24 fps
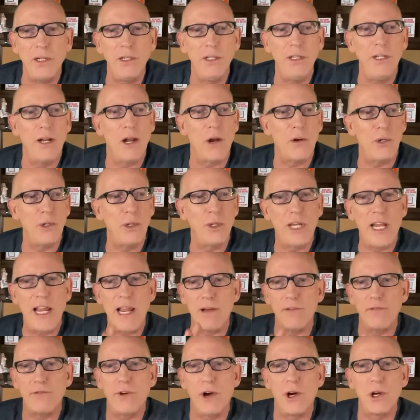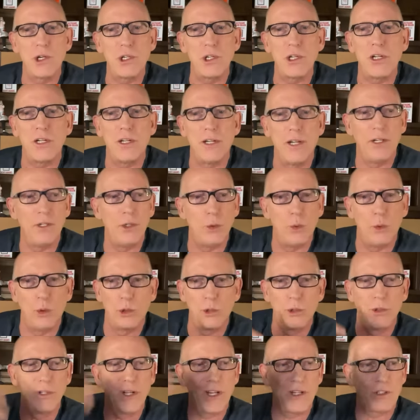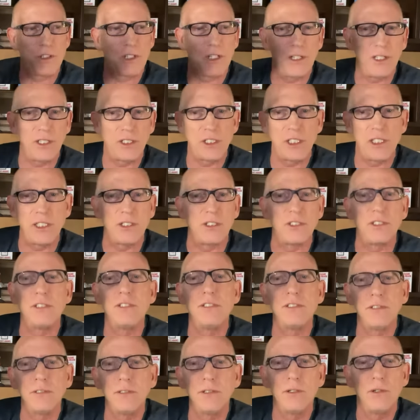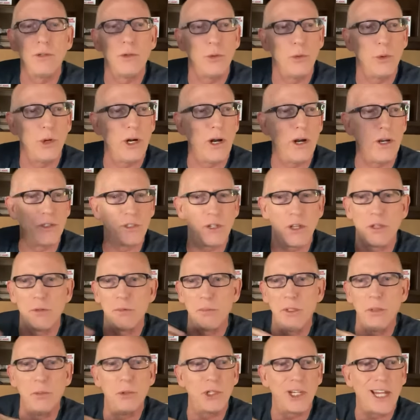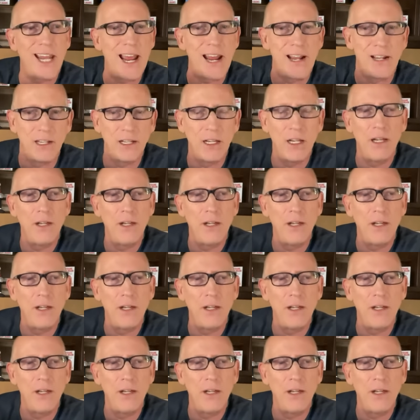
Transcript: you know, you can't function the world as it exists, whereas other people can.